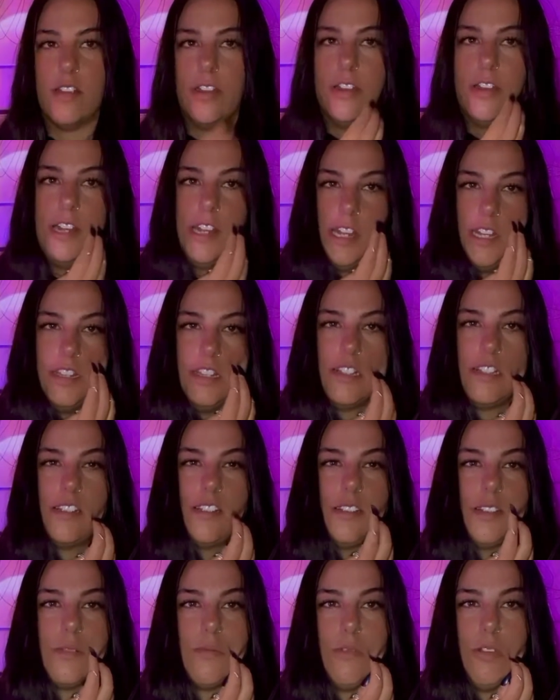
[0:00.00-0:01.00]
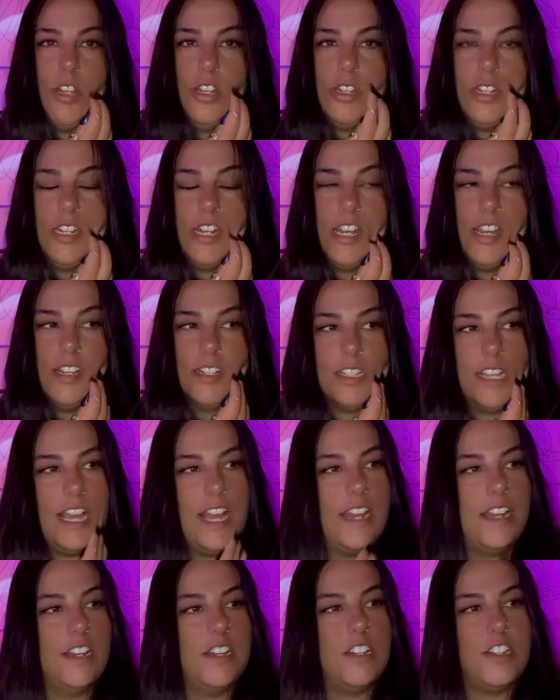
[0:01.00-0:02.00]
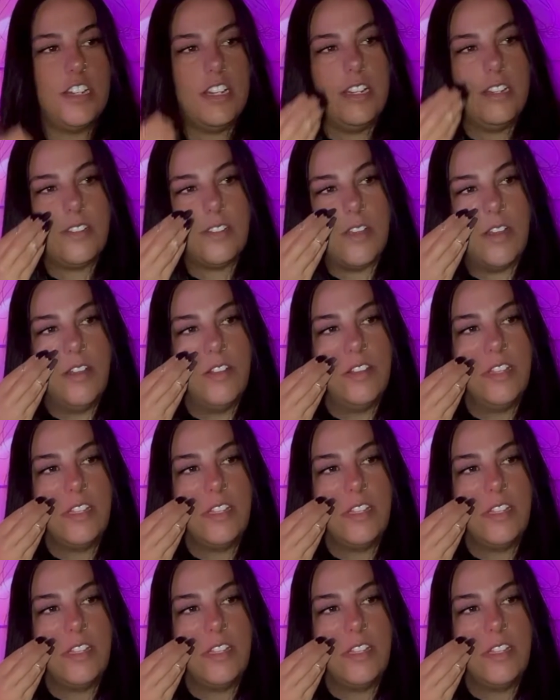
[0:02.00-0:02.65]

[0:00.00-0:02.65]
So this is the wounded healer energy.